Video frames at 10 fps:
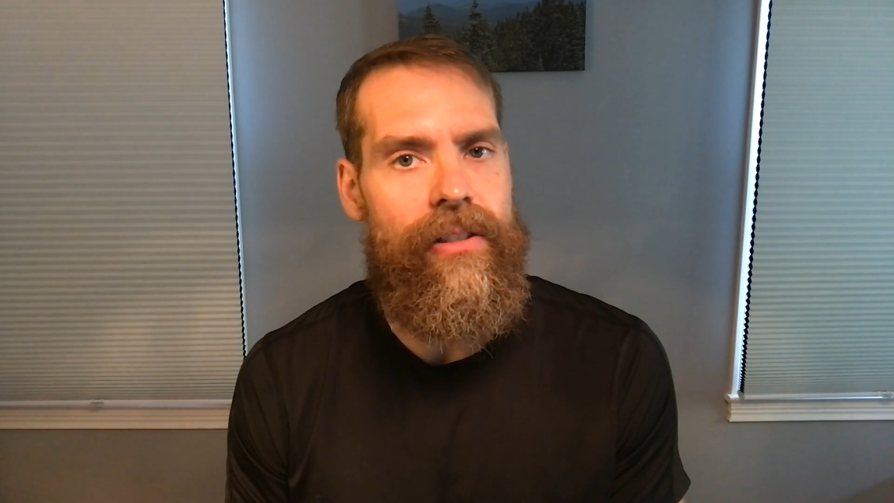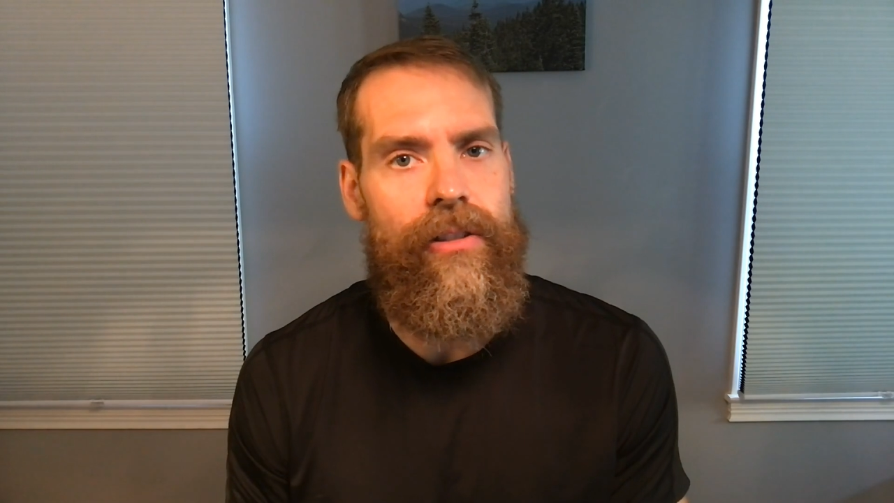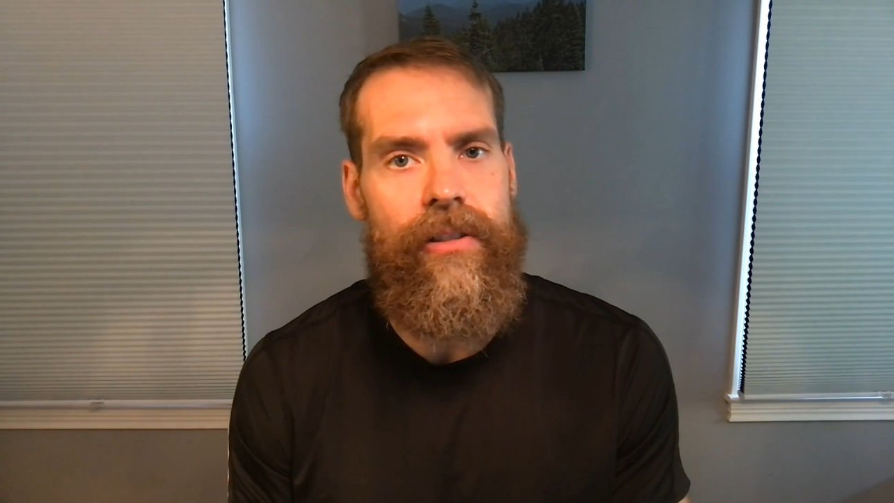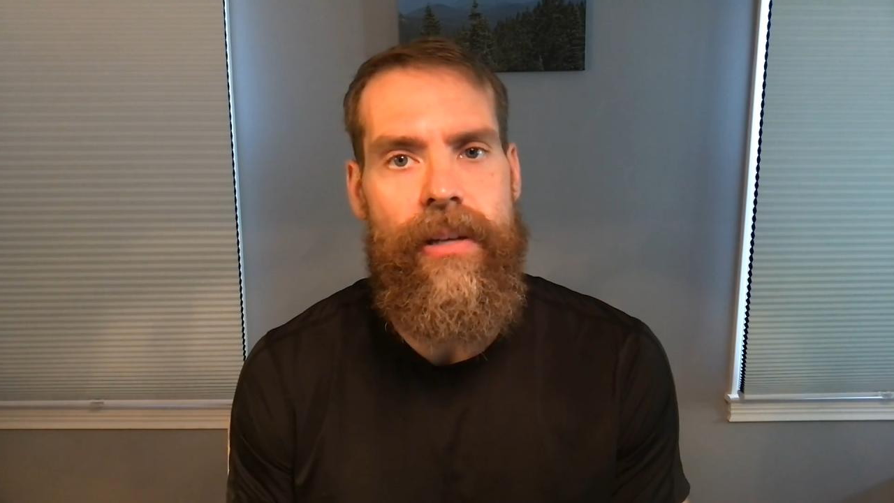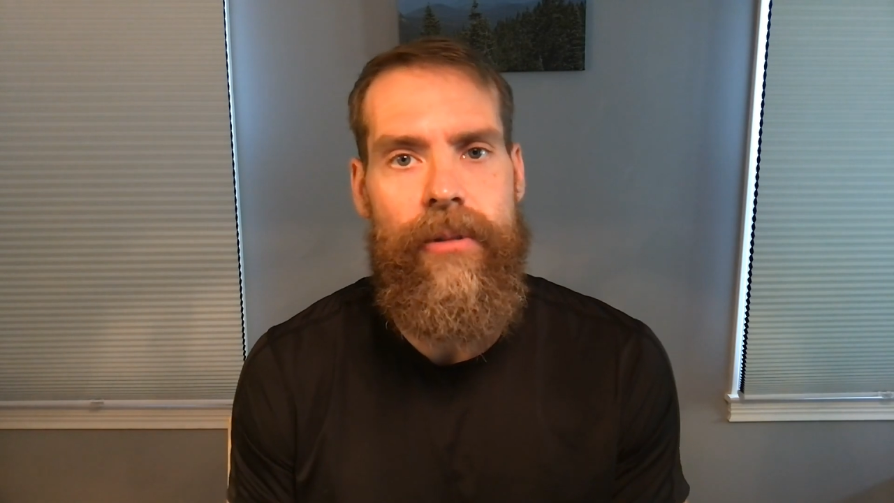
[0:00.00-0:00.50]

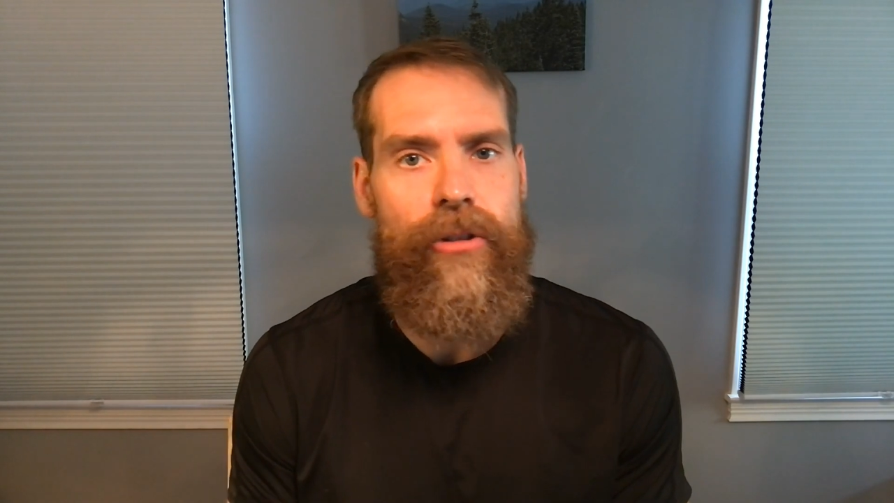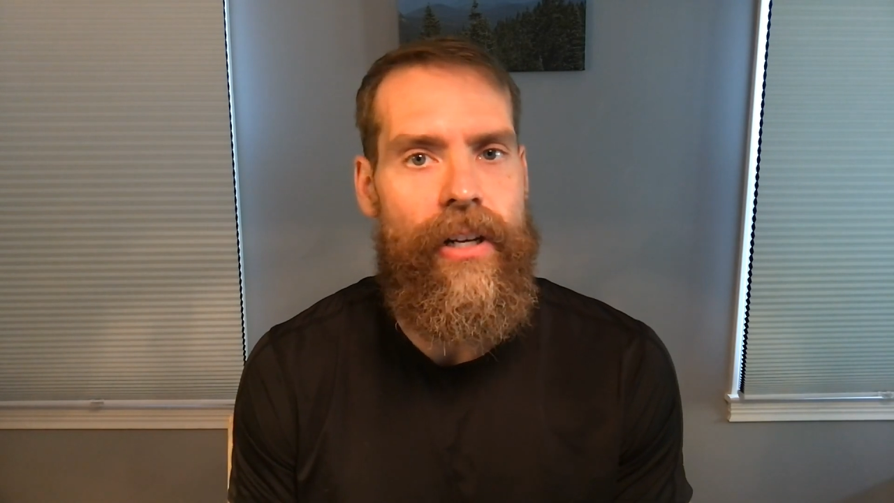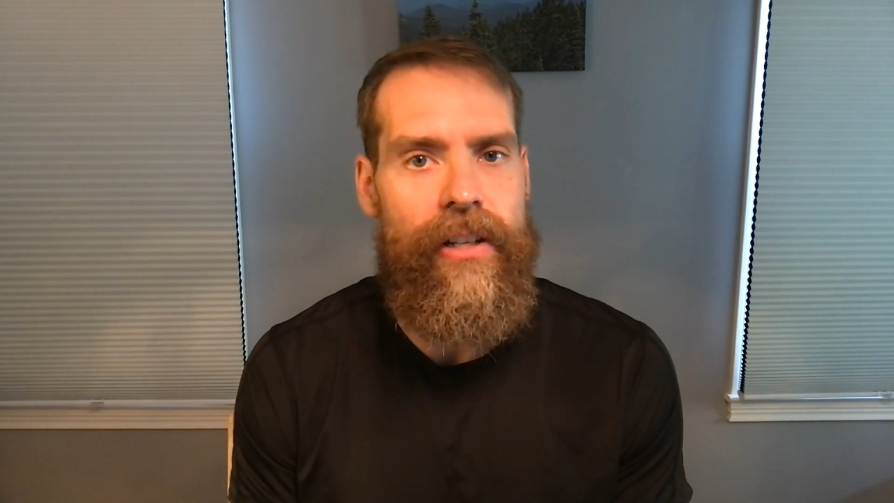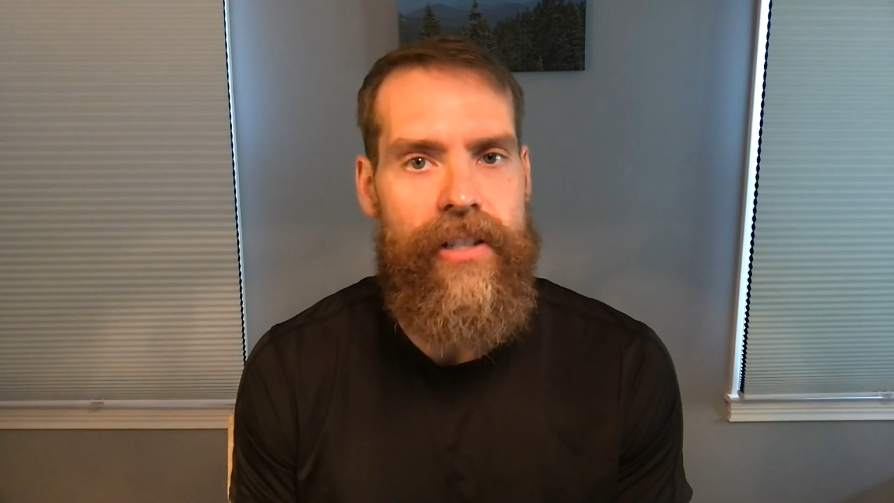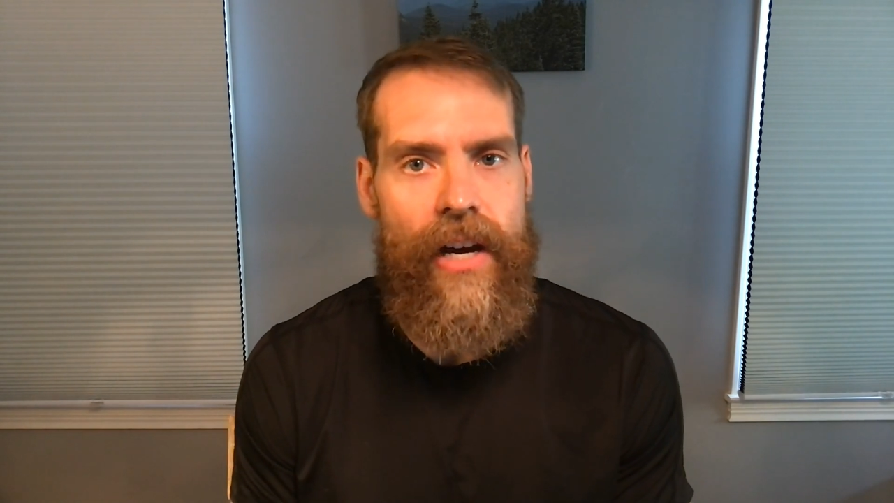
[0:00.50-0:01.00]
to demonstrate
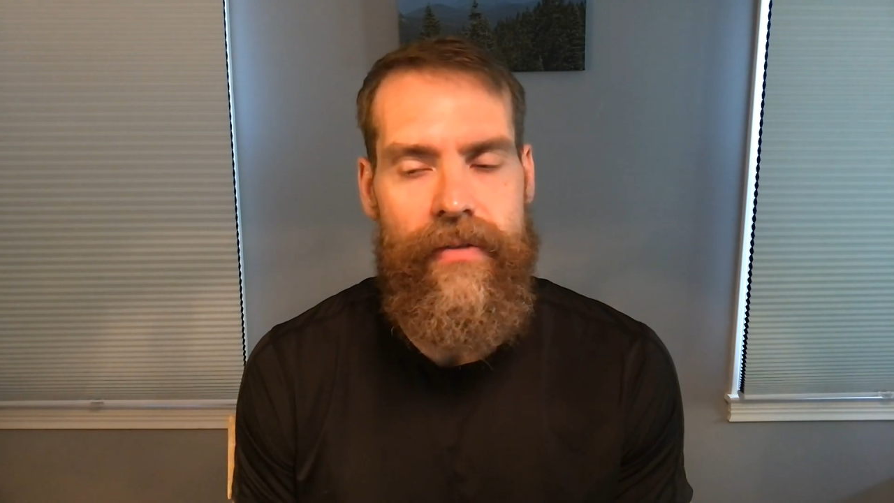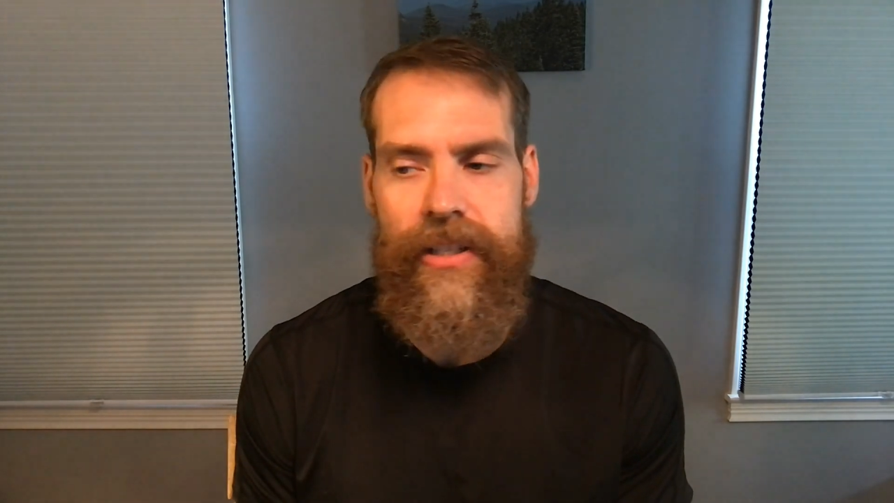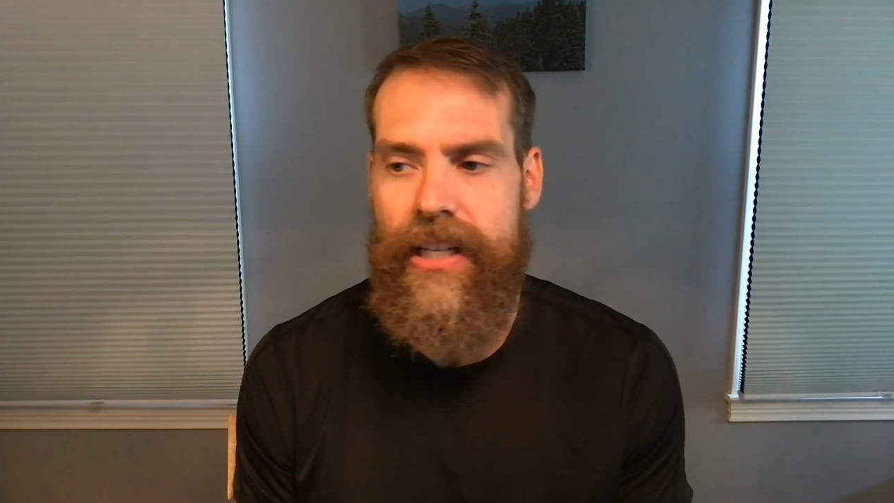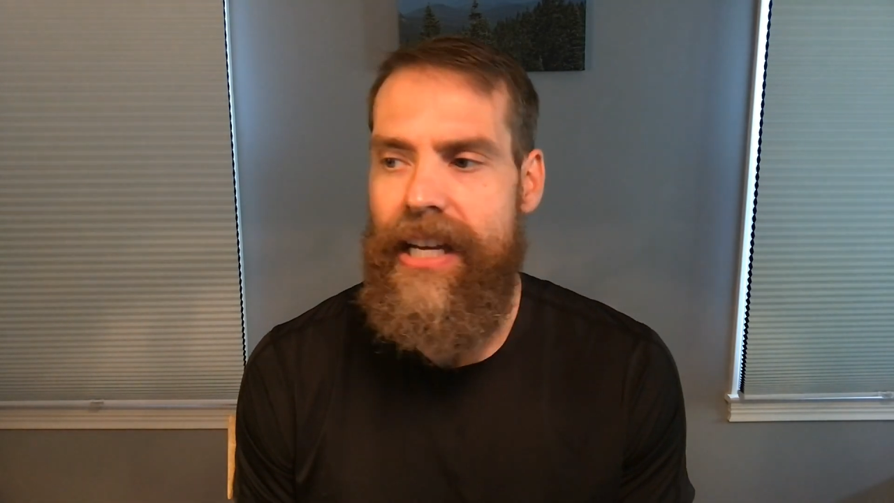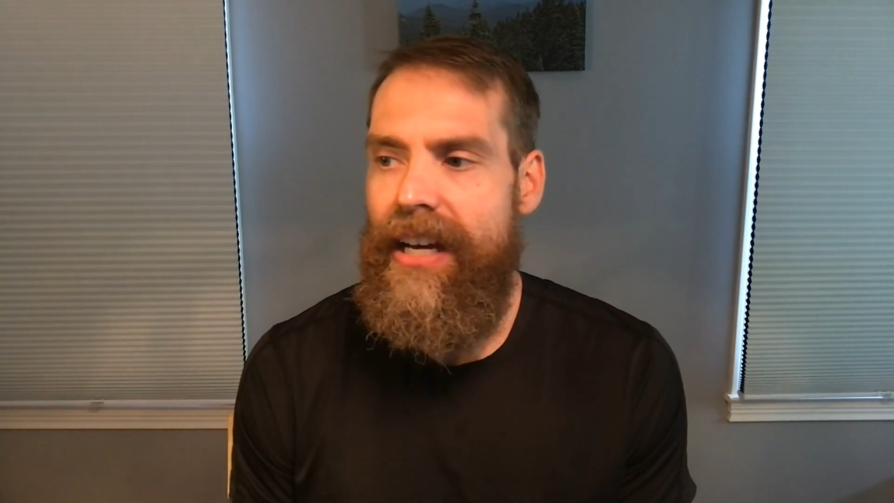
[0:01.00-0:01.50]
autophagy.